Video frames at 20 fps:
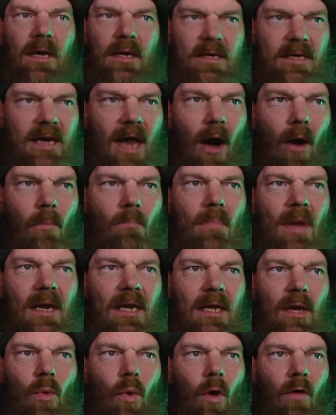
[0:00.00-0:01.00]
Now
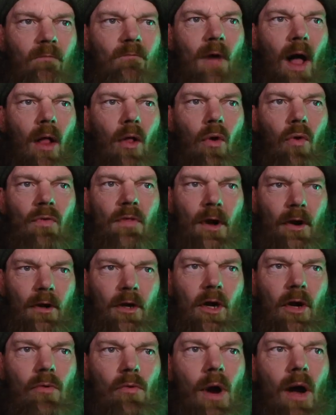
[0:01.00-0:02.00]
many will follow their
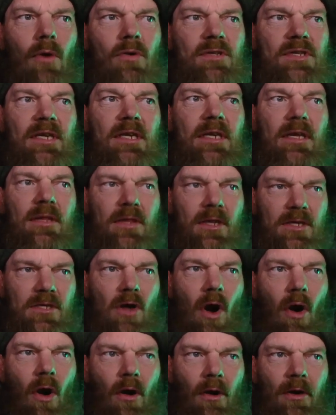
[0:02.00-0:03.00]
carousing in the
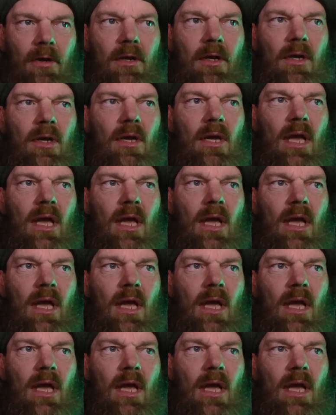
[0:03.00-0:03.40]
dark,